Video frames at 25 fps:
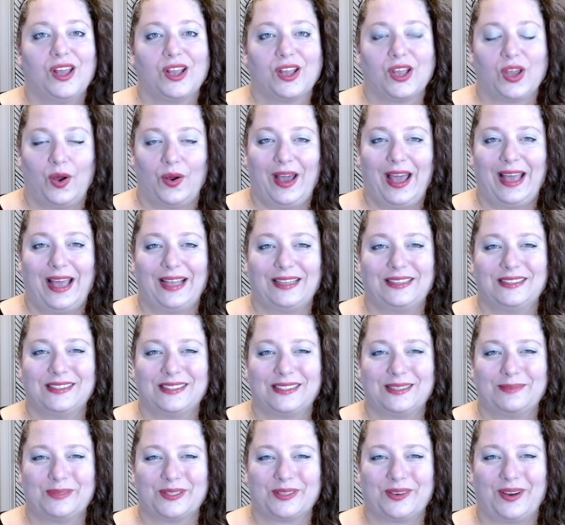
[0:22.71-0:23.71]
go ahead and
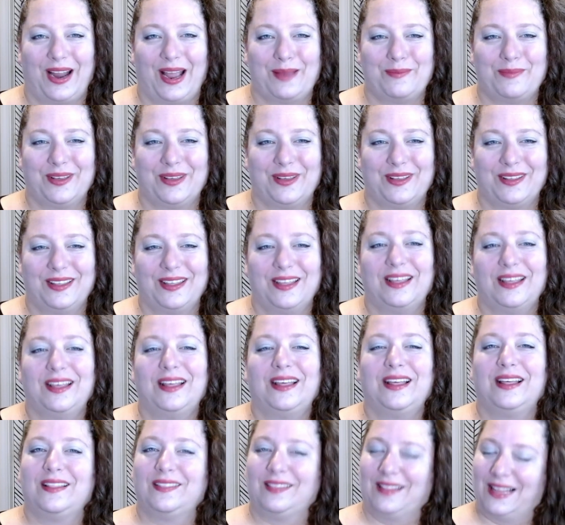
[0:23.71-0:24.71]
subscribe.
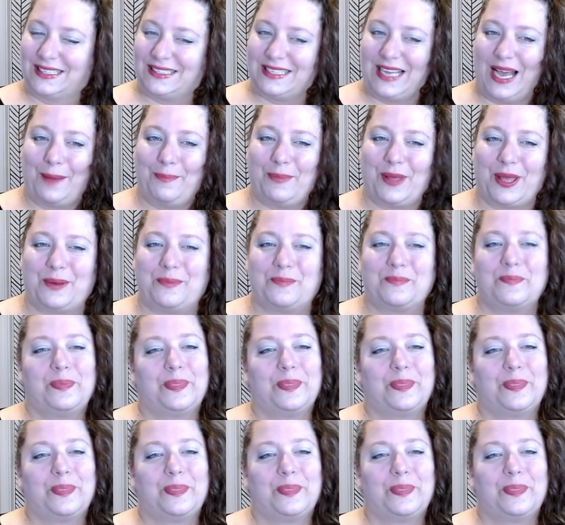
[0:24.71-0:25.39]
Let's hop in.